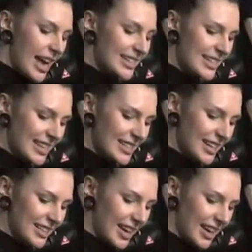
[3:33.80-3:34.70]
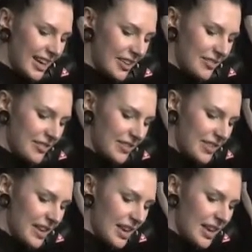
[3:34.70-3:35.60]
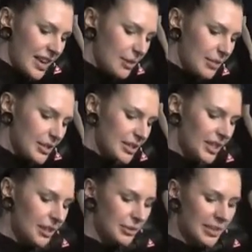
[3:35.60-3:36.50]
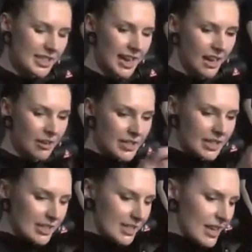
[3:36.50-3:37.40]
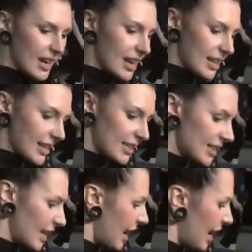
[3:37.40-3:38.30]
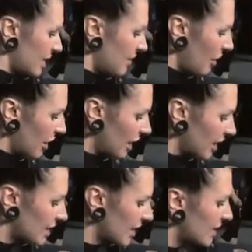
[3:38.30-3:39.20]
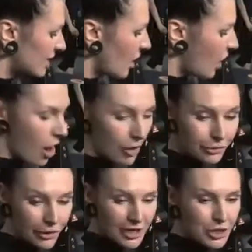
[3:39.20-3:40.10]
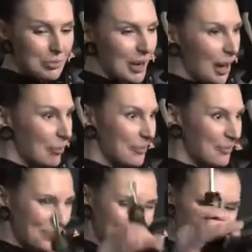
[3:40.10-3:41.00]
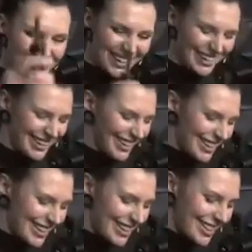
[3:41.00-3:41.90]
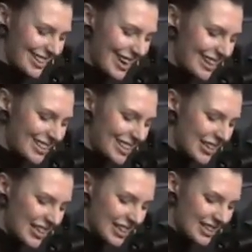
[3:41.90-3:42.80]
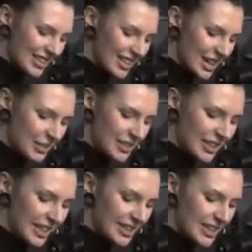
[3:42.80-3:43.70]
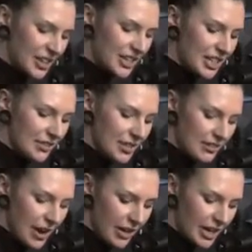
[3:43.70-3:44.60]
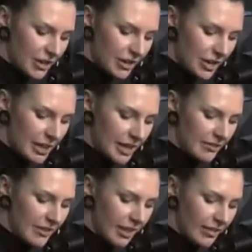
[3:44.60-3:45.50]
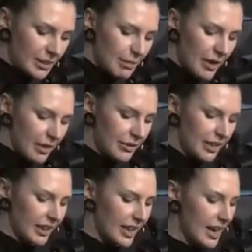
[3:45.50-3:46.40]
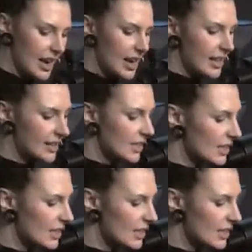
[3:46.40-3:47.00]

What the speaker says: a tete sake, and I'm using 3 cl of this. This has very nice hints of fresh plum. The next ingredients that I'm using is going to give you a very creamy, velvety mouthfeel. This